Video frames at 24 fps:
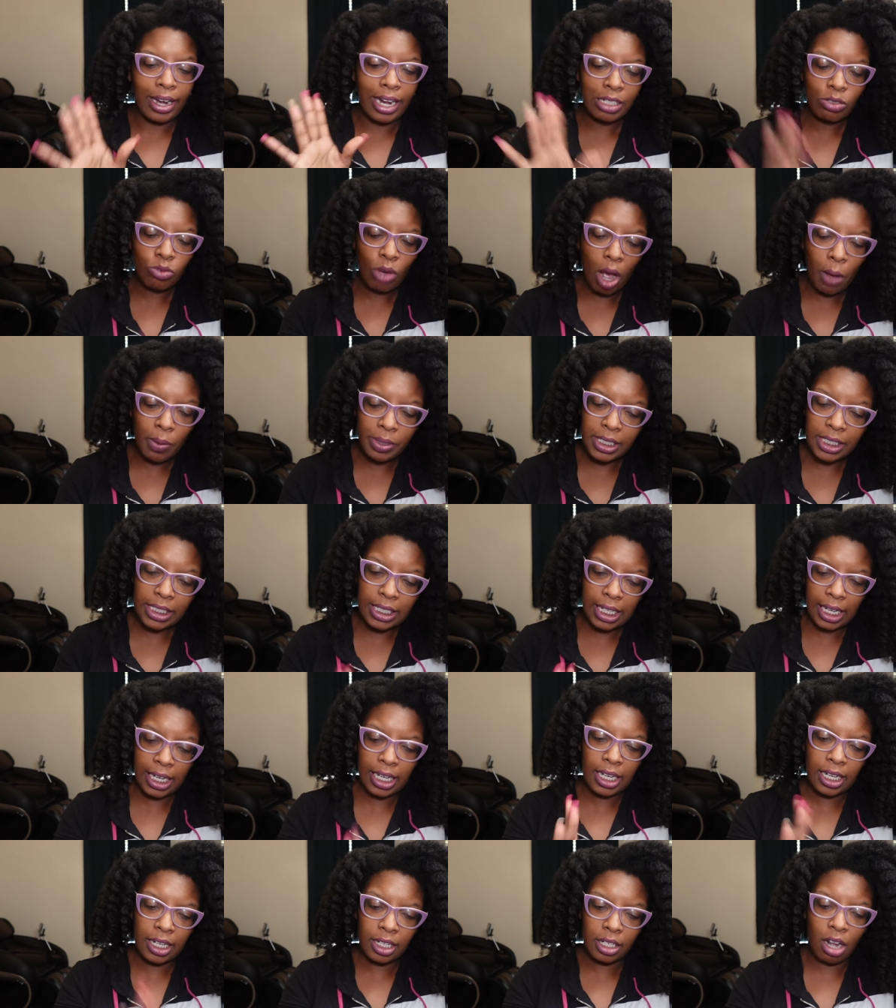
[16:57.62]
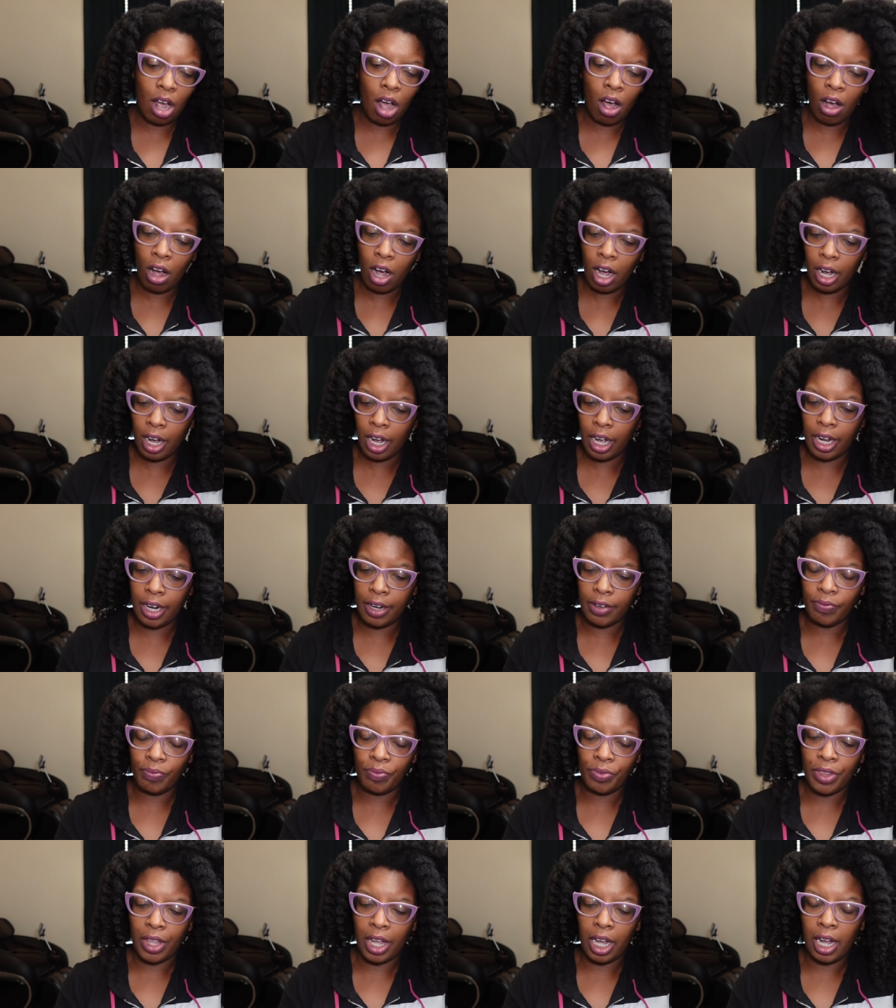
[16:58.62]
that's what I was seeing
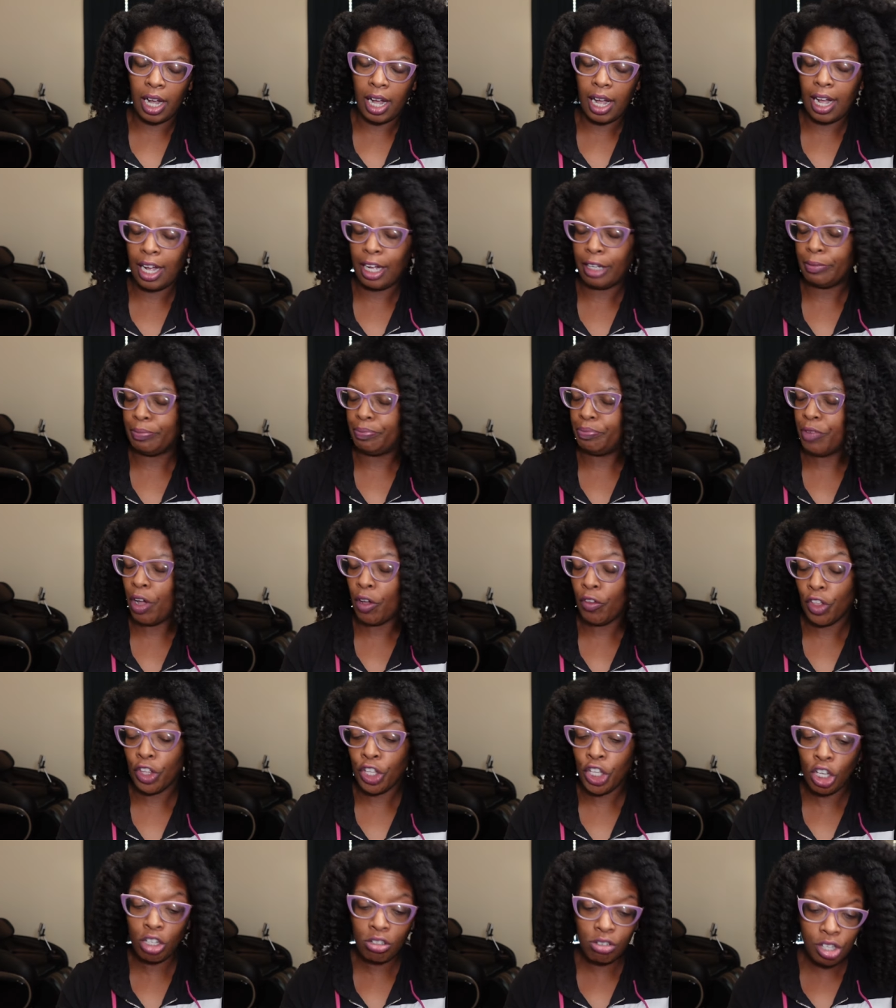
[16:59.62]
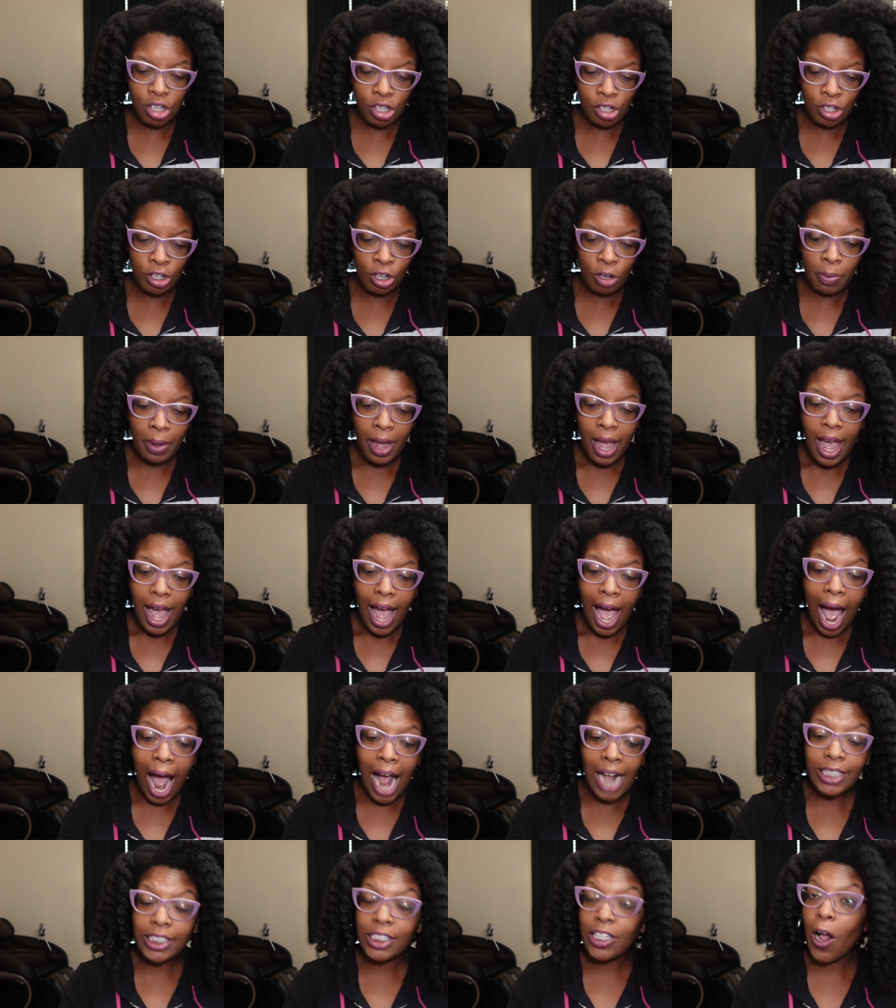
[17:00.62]
on the um on the YouTube.
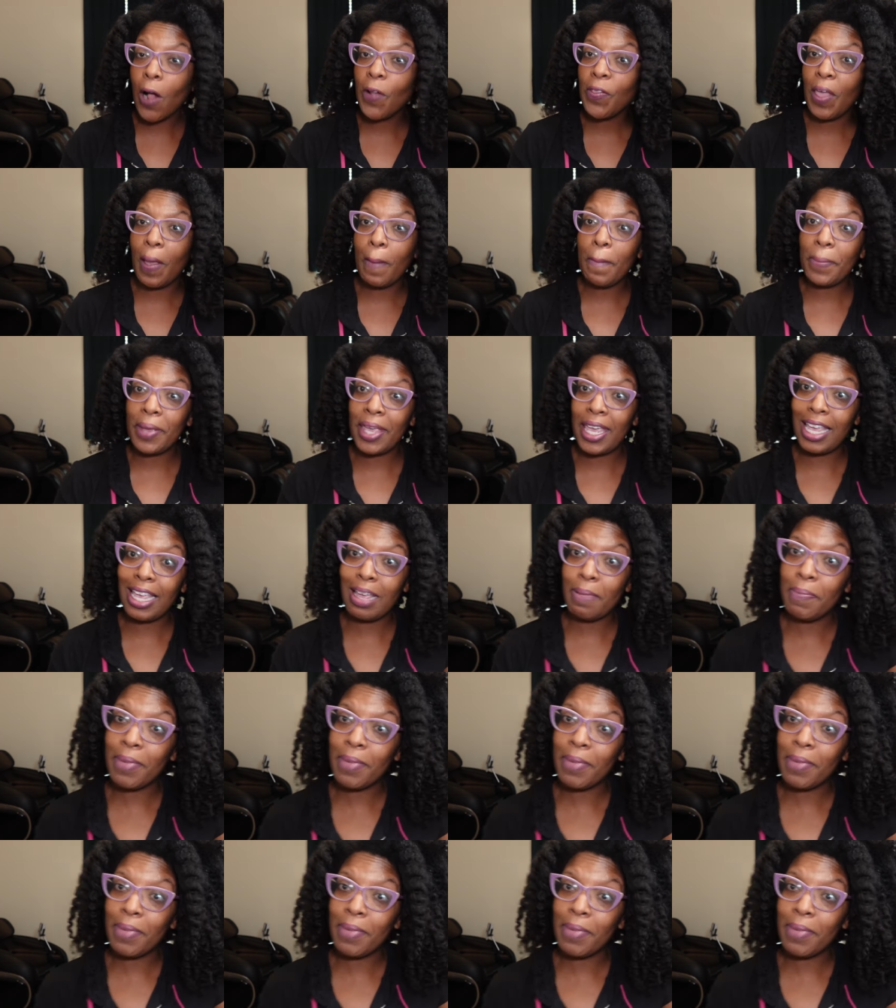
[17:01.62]
I saw that Peak